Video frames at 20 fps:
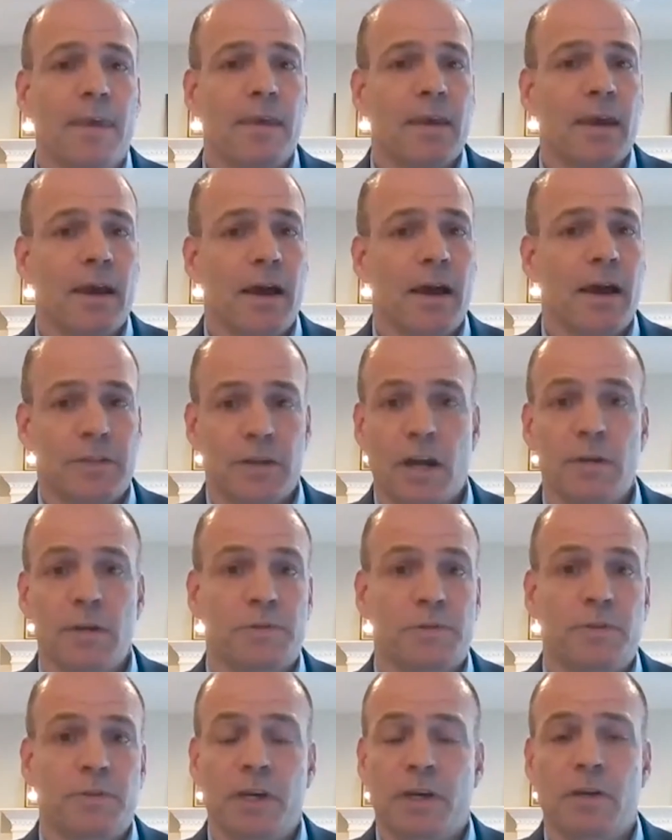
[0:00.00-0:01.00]
Autonomous
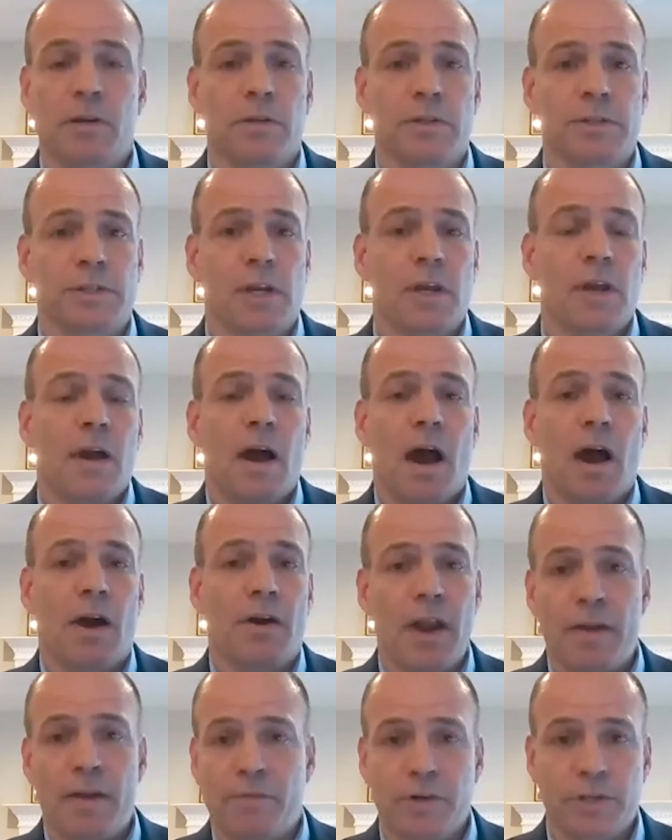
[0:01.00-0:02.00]
vehicles are
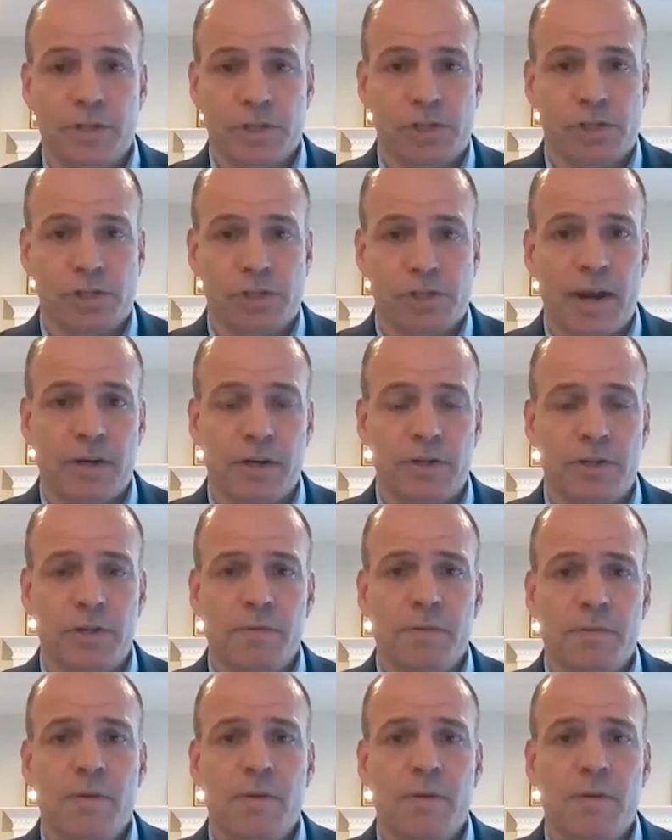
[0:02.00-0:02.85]
never distracted.